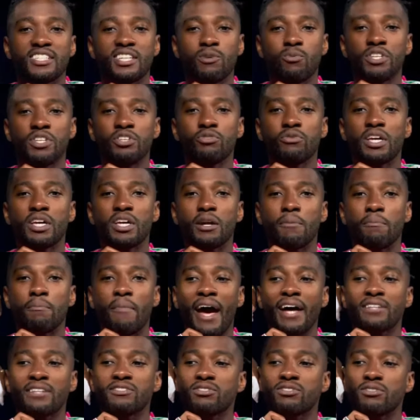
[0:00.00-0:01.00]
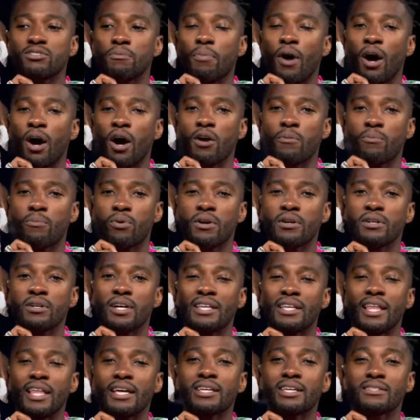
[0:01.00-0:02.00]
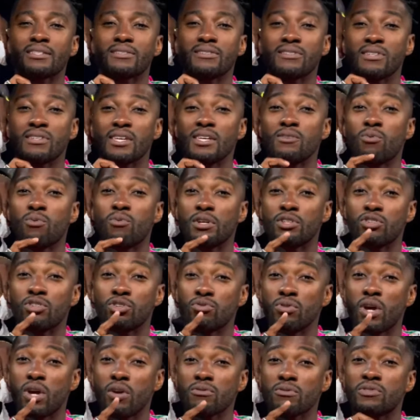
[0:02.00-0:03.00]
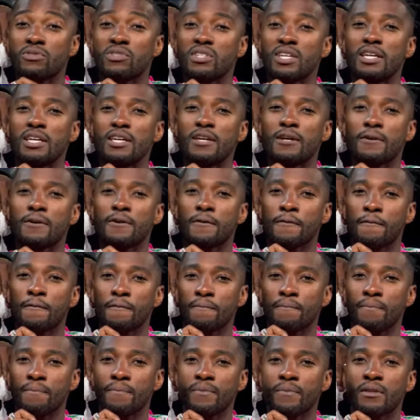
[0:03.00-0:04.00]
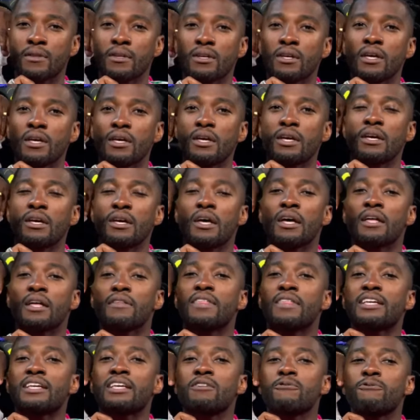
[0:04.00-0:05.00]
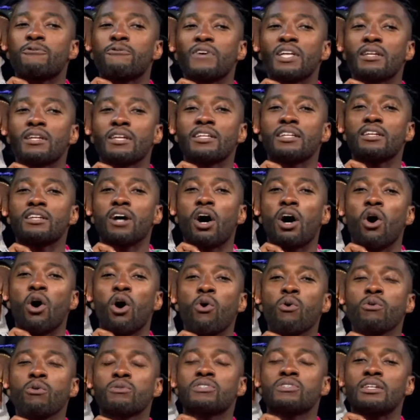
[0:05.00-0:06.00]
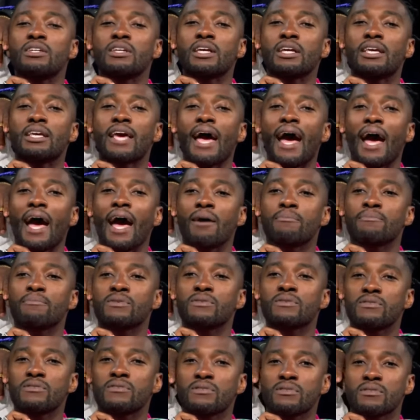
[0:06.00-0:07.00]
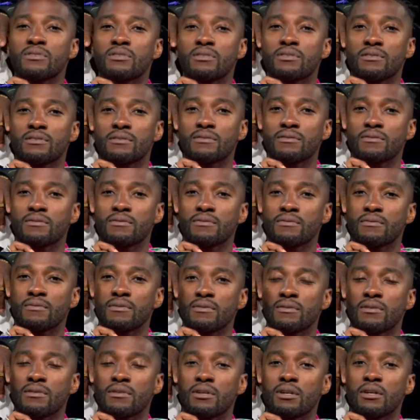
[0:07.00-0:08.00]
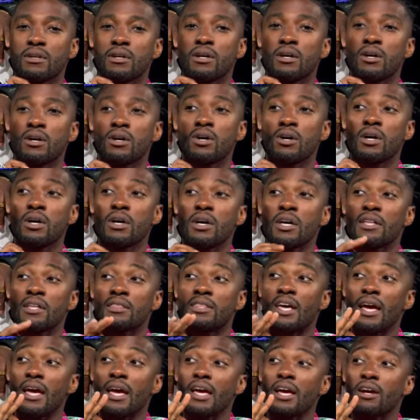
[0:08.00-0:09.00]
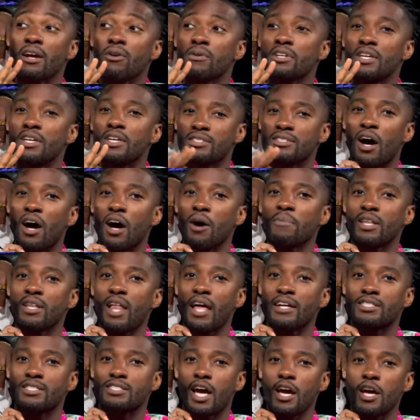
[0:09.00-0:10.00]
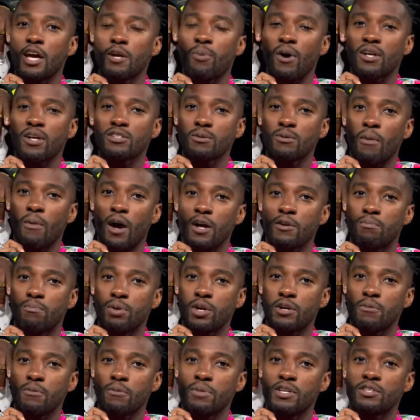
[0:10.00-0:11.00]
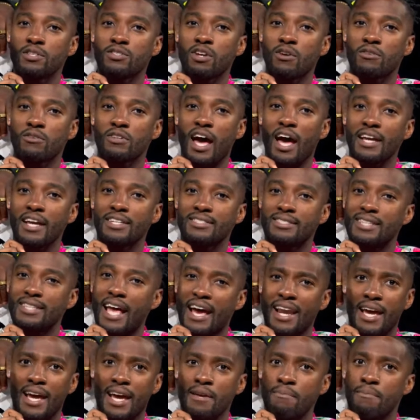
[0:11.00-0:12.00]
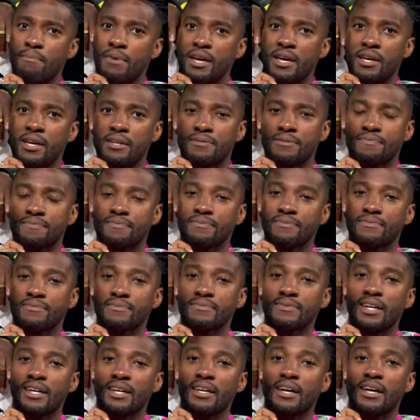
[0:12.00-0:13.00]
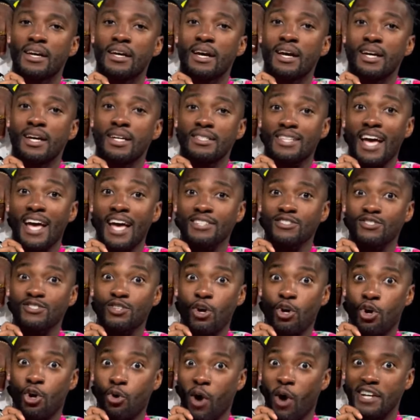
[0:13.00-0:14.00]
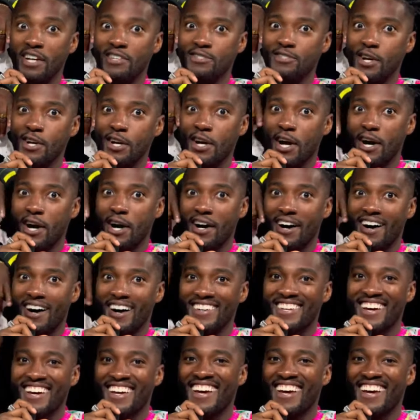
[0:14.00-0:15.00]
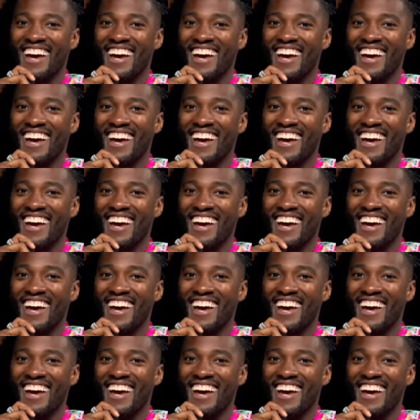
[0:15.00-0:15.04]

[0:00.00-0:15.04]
See, when you get a master barber and they can see what you don't see, they can fill in the holes and the gaps. The areas, y'all be like, dang, Pastor Mike Beard be so nice. That ain't me. That's the grace of God.